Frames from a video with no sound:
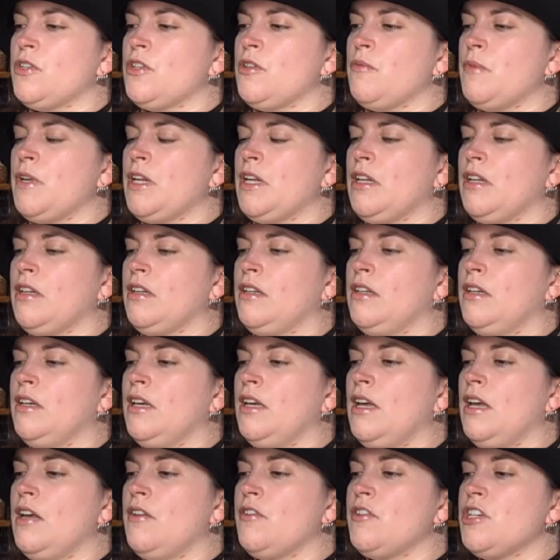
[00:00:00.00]
in the middle.
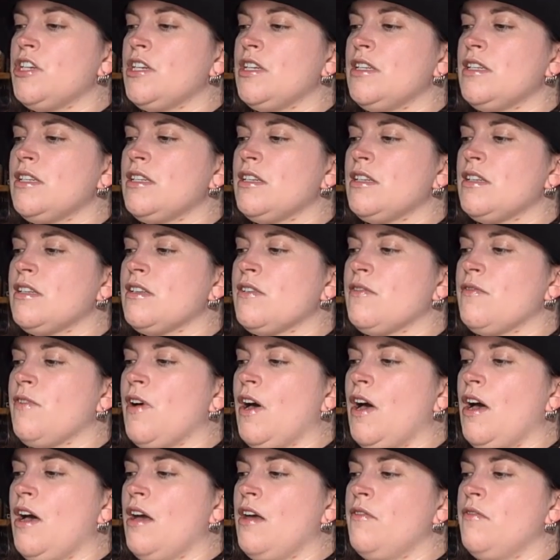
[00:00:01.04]
If she is to
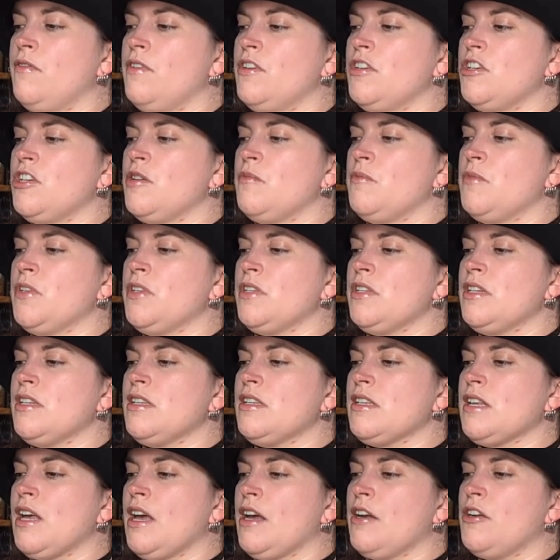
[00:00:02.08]
survive, she must
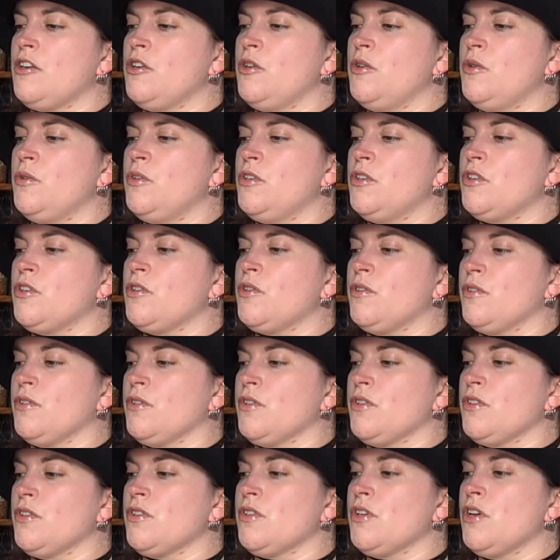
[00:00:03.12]
decide who to
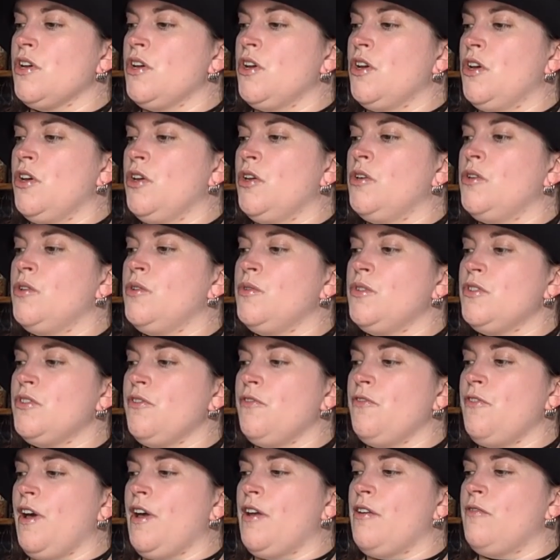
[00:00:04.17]
trust, who to
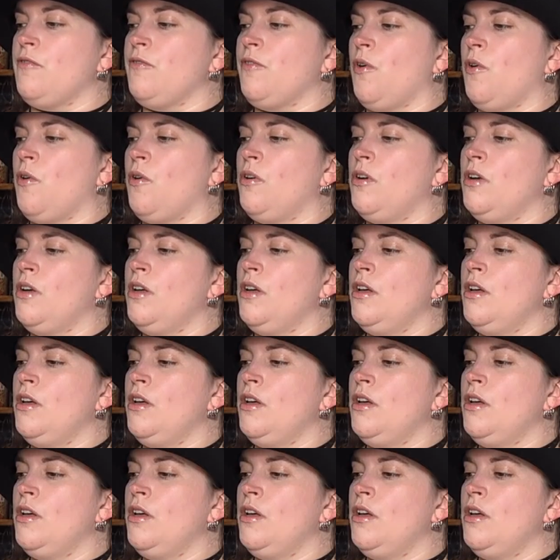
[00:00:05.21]
fight for,